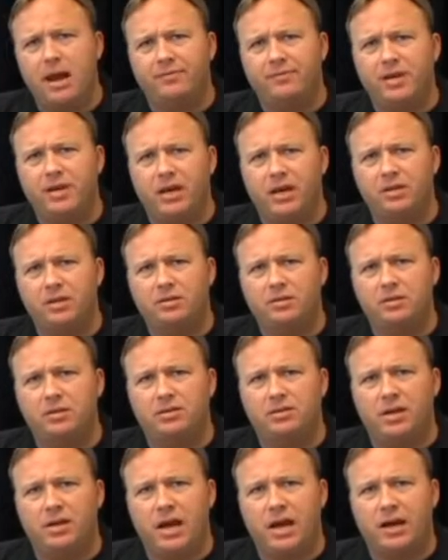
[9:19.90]
have keys to the
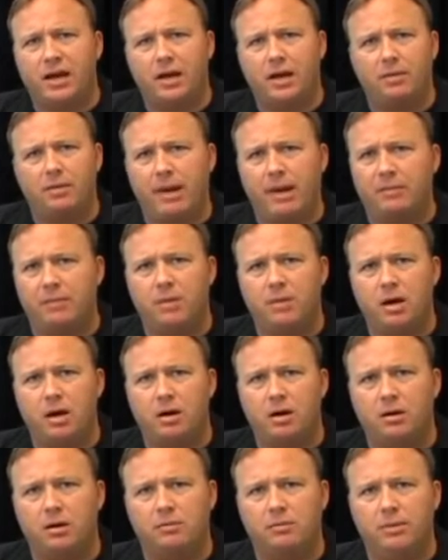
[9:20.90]
CIA command
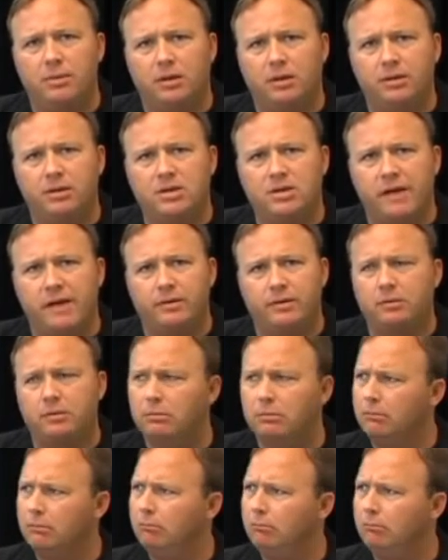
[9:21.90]
bunker in Building 7?